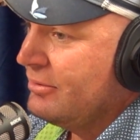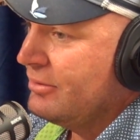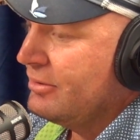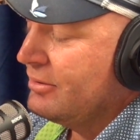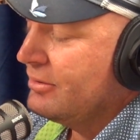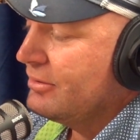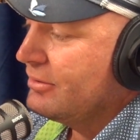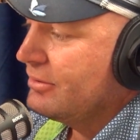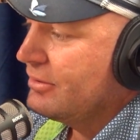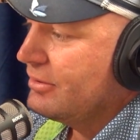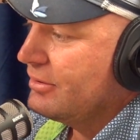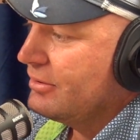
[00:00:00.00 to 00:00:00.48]

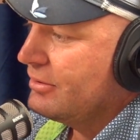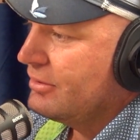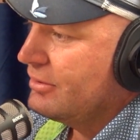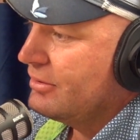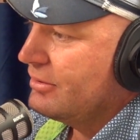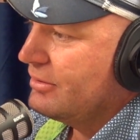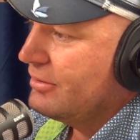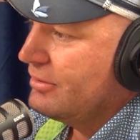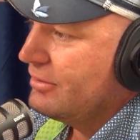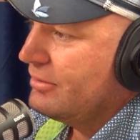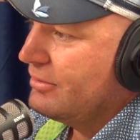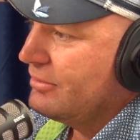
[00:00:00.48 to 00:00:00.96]
And
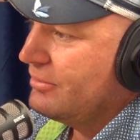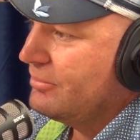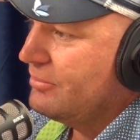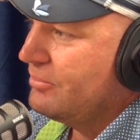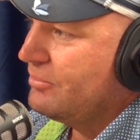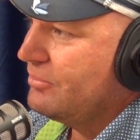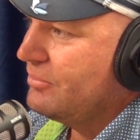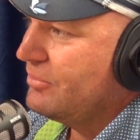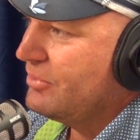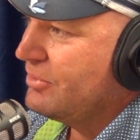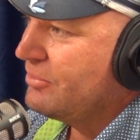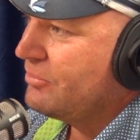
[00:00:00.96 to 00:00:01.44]

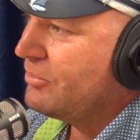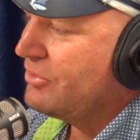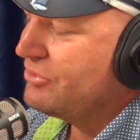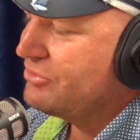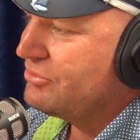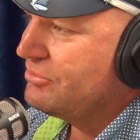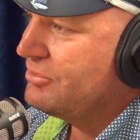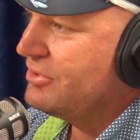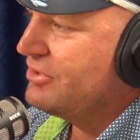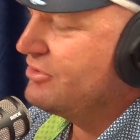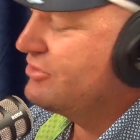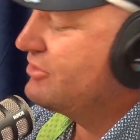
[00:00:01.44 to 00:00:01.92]
it
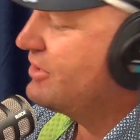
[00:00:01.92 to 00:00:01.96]
wasn't really